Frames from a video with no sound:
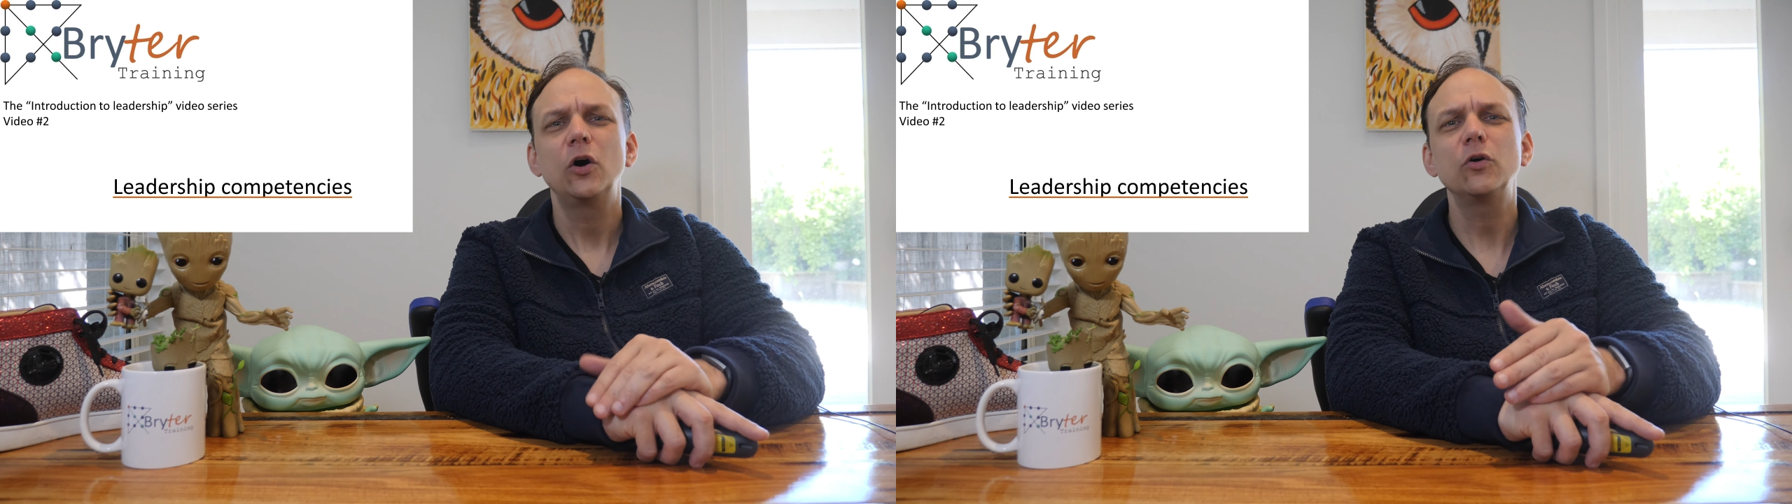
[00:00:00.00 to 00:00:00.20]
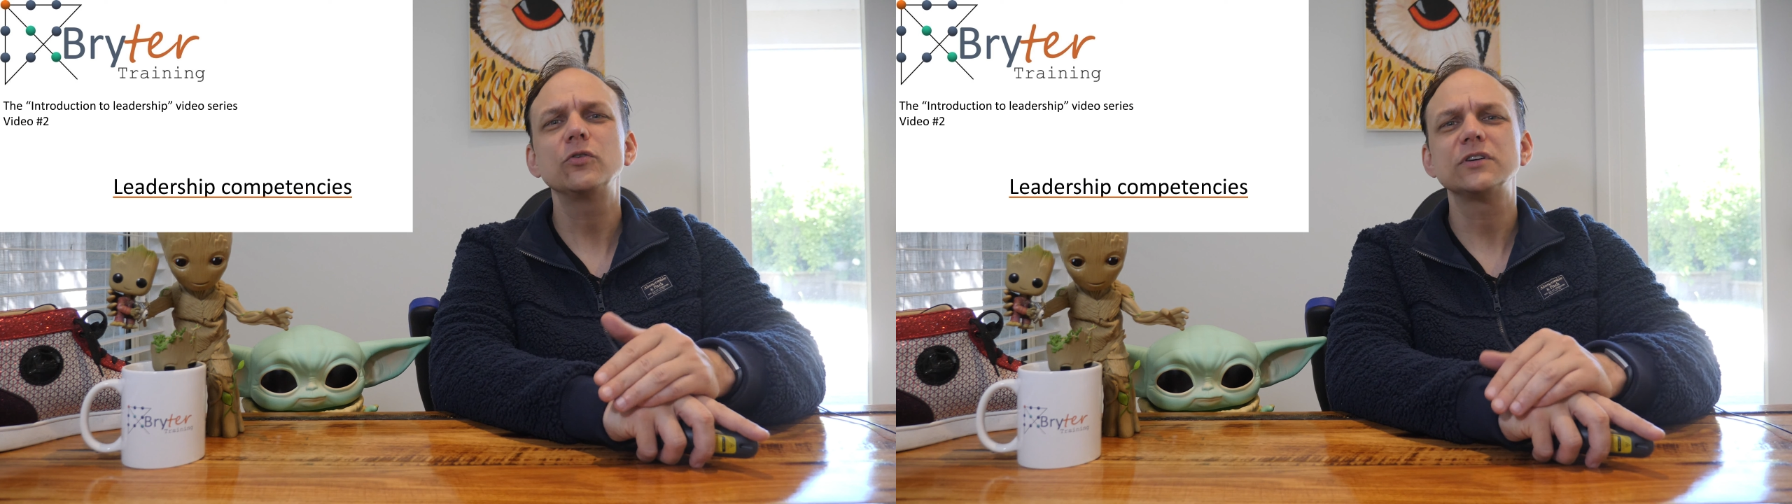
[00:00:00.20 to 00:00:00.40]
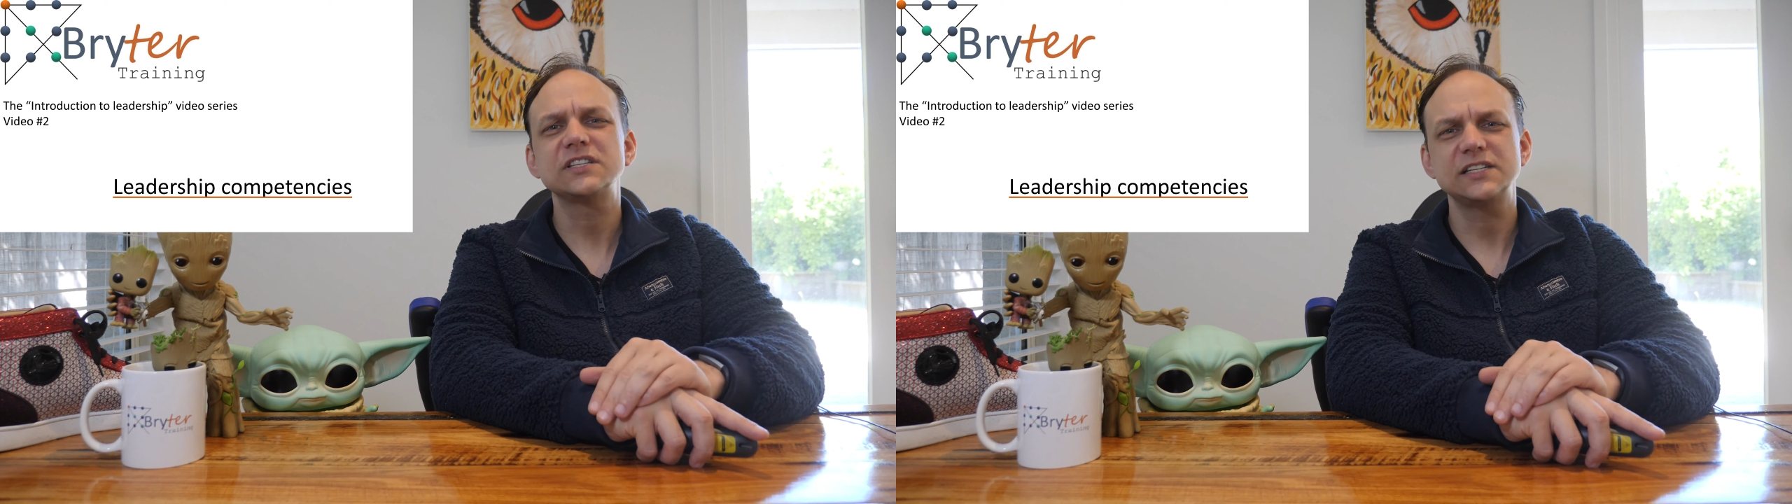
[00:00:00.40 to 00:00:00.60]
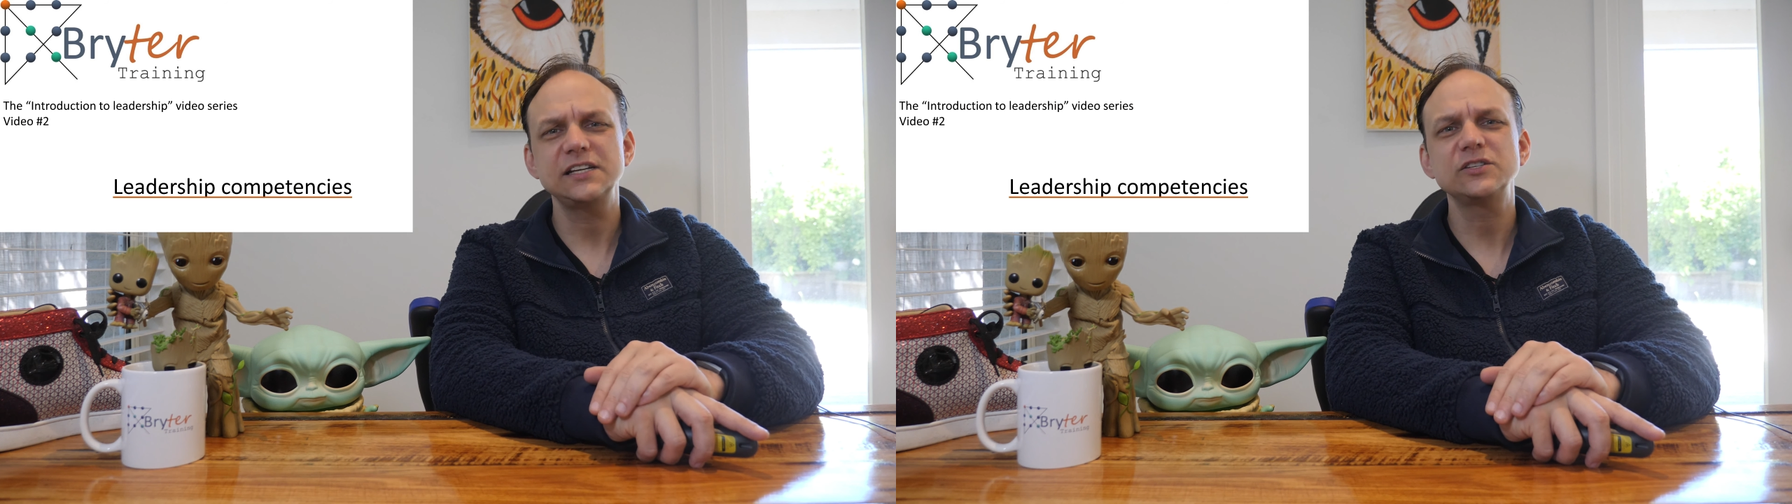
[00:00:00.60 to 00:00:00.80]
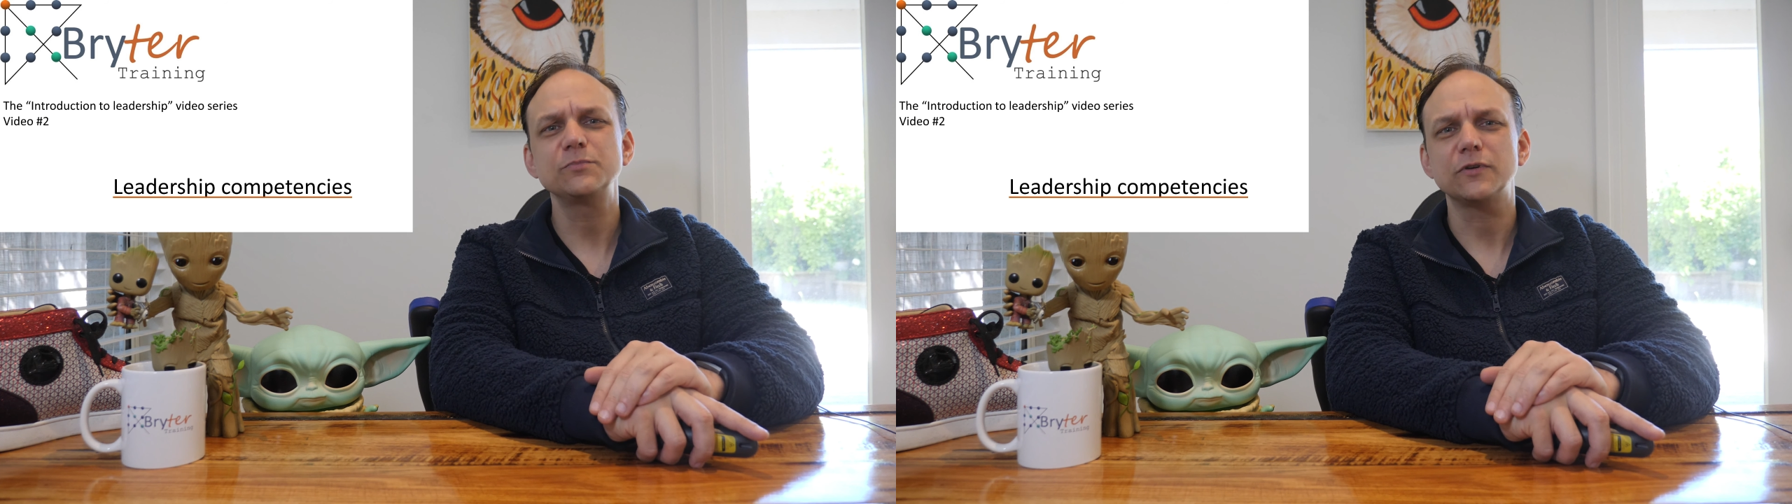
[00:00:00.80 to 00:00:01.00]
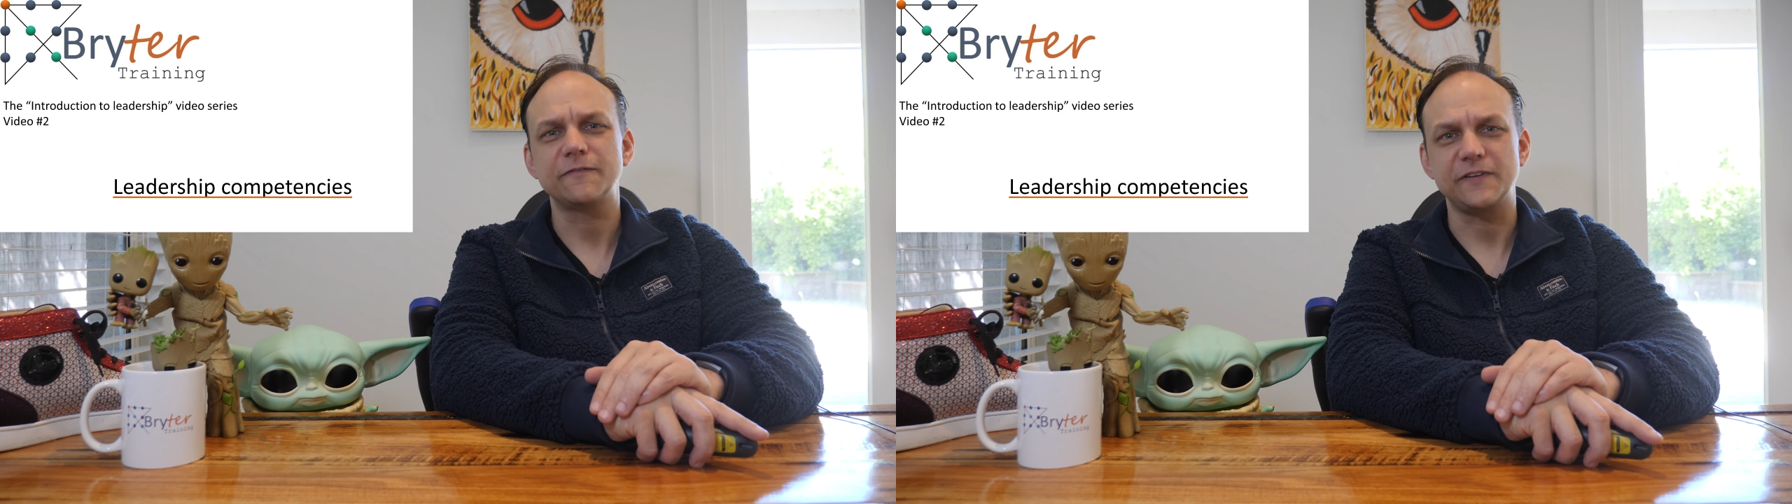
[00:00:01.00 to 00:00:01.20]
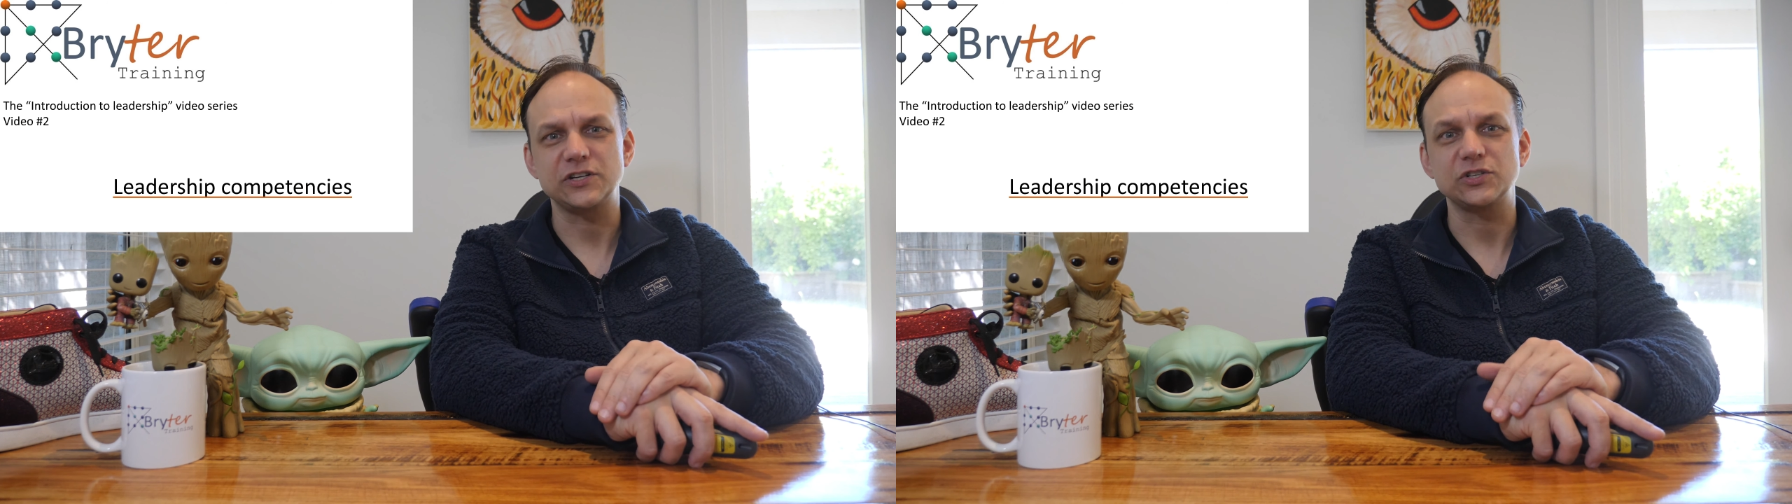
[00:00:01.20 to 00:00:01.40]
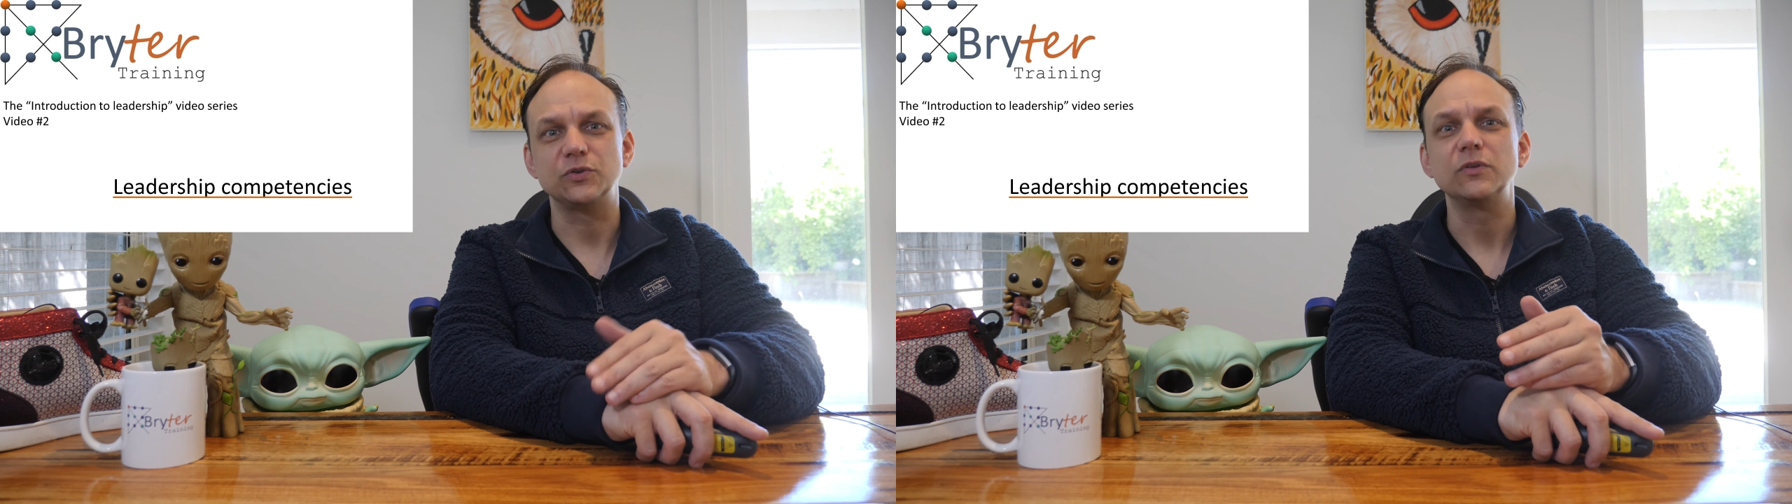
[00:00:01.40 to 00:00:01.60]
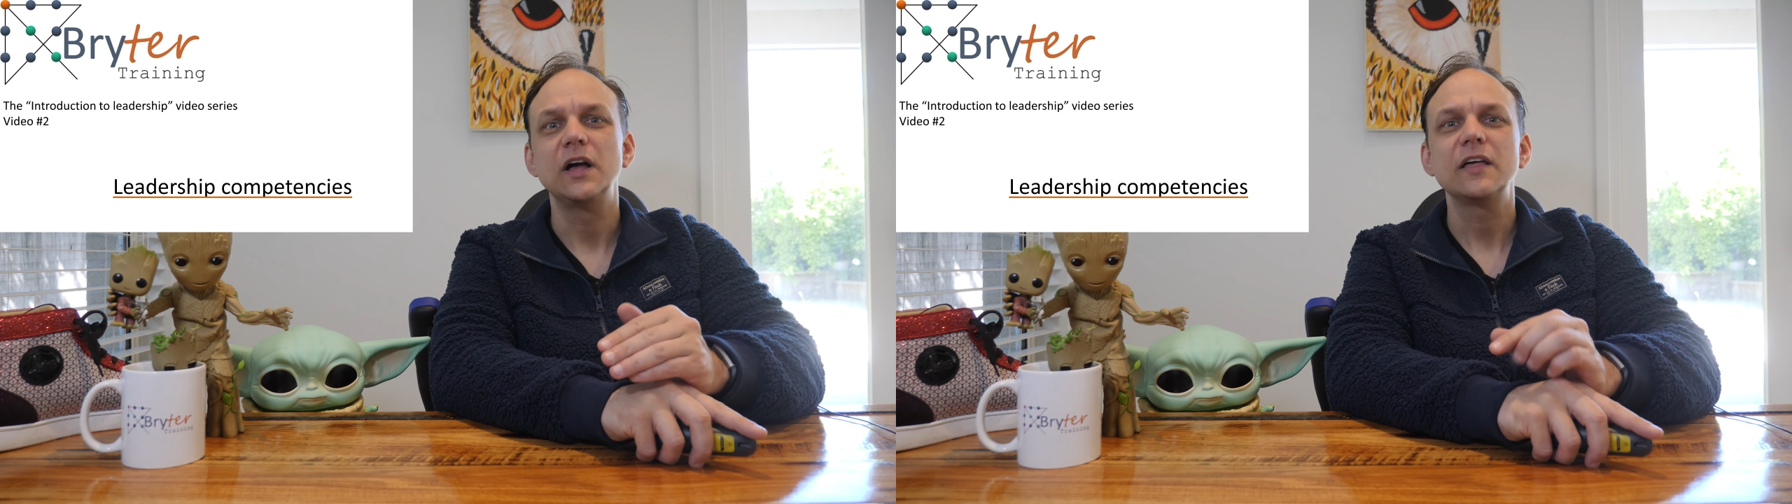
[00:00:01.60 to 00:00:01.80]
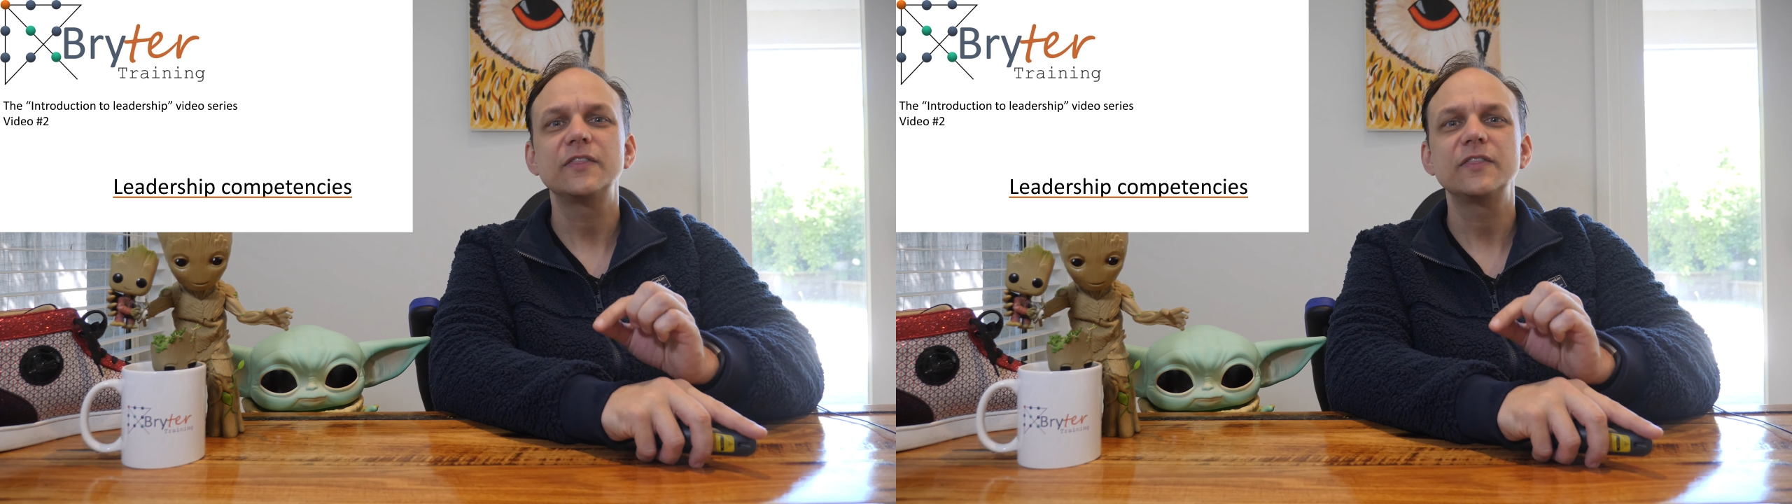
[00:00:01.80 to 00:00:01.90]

or a seasoned professional,